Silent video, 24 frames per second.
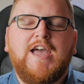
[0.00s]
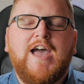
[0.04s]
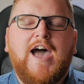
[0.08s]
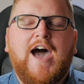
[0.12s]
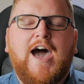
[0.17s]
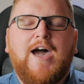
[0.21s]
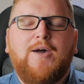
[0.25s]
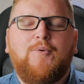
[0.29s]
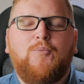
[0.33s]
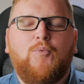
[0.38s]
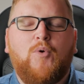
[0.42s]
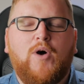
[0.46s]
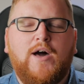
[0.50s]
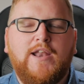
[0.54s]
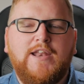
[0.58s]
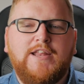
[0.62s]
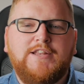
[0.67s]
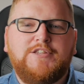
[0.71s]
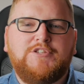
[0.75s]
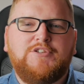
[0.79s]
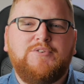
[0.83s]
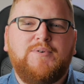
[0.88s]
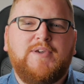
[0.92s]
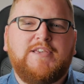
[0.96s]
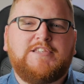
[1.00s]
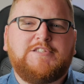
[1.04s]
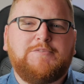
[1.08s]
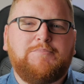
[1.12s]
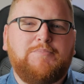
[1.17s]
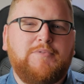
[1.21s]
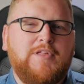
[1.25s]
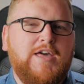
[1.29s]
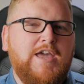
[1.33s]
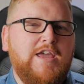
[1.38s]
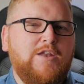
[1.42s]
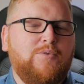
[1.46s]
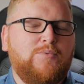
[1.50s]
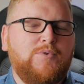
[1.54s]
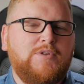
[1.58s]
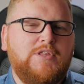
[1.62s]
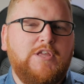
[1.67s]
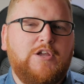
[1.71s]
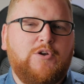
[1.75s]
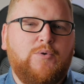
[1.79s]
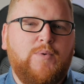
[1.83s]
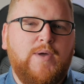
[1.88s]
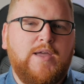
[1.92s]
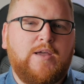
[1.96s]
I wanted to explain really
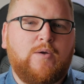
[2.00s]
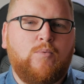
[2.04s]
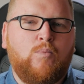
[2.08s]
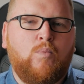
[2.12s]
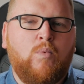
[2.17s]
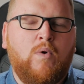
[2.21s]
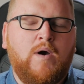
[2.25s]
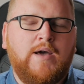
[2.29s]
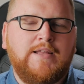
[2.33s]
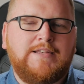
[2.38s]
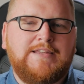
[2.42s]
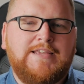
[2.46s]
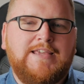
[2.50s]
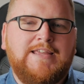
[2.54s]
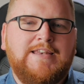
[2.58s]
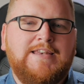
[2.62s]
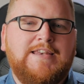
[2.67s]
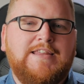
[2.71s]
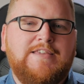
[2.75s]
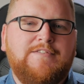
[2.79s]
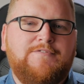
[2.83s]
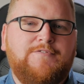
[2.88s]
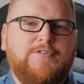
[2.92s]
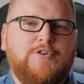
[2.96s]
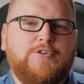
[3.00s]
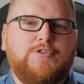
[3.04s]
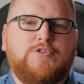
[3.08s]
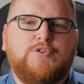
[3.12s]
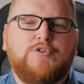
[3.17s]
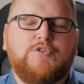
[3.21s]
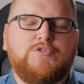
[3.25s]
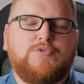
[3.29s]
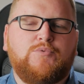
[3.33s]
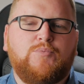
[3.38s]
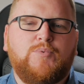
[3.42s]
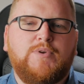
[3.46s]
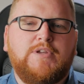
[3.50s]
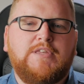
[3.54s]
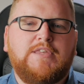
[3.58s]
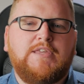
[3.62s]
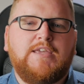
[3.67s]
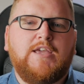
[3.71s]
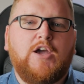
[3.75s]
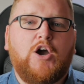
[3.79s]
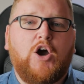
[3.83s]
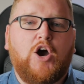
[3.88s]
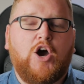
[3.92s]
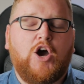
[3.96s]
quick what ND filters
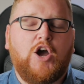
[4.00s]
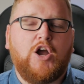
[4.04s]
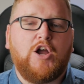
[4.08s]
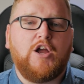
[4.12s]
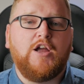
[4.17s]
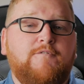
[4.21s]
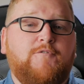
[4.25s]
really are.